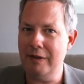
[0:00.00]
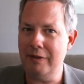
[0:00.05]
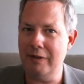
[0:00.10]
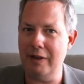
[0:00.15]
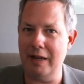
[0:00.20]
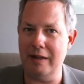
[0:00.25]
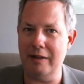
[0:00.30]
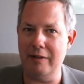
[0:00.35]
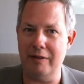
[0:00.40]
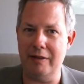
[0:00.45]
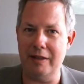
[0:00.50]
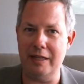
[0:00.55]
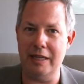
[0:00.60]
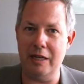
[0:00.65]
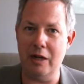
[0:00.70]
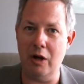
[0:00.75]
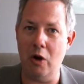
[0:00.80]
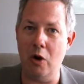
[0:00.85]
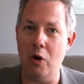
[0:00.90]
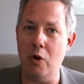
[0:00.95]
that
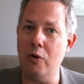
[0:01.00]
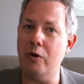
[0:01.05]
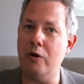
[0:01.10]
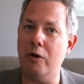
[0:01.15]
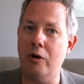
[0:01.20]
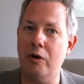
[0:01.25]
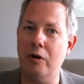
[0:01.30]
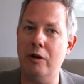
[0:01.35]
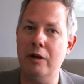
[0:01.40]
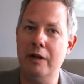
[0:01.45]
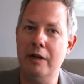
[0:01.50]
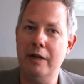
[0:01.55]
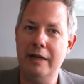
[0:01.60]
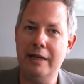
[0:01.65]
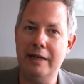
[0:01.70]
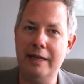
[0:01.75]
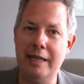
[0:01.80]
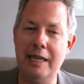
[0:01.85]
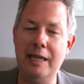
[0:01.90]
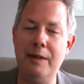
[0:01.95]
the owner
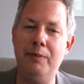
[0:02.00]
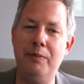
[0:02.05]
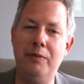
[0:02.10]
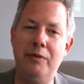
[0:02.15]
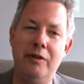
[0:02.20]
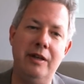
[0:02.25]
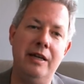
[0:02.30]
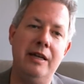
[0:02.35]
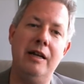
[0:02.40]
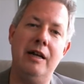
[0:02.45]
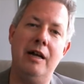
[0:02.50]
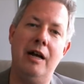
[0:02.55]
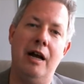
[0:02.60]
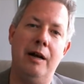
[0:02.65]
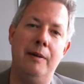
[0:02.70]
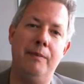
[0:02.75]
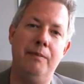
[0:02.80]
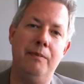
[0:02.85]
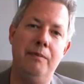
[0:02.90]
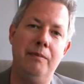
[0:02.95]
keeps it
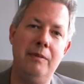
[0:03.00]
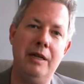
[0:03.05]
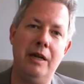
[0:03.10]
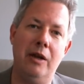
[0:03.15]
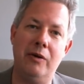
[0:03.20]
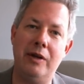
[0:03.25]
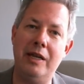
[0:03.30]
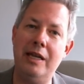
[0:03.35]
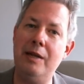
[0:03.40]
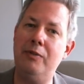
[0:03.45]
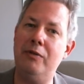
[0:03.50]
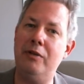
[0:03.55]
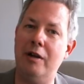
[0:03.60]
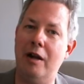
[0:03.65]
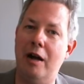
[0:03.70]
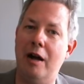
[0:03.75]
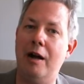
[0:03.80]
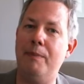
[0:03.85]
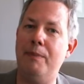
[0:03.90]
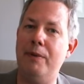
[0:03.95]
up
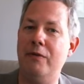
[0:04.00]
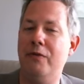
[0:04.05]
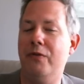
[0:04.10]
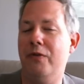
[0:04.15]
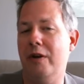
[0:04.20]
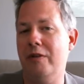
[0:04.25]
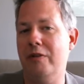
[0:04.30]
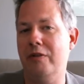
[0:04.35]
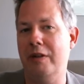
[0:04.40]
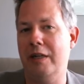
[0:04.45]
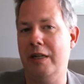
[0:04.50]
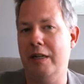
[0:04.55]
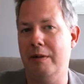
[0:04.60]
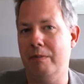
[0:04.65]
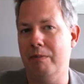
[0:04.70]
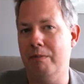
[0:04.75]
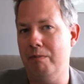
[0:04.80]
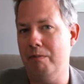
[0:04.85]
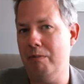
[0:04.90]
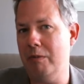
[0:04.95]
and functioning
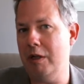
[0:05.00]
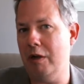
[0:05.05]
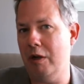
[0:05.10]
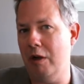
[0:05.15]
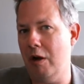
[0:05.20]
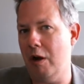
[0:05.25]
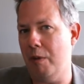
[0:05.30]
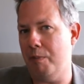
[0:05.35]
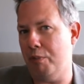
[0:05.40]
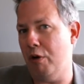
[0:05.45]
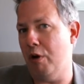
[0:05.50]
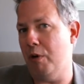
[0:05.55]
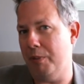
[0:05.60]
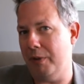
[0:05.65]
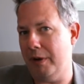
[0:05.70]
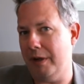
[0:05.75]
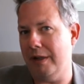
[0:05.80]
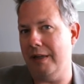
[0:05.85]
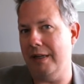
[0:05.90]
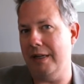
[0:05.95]

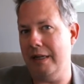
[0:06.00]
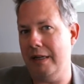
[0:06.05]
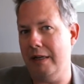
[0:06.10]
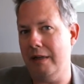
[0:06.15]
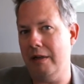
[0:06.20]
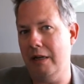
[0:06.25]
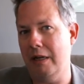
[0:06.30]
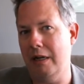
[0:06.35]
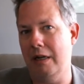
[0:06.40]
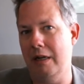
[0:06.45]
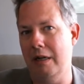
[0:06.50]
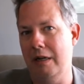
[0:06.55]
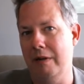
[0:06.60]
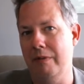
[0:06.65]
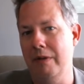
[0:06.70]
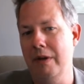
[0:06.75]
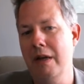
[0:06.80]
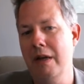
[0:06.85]
appropriately. The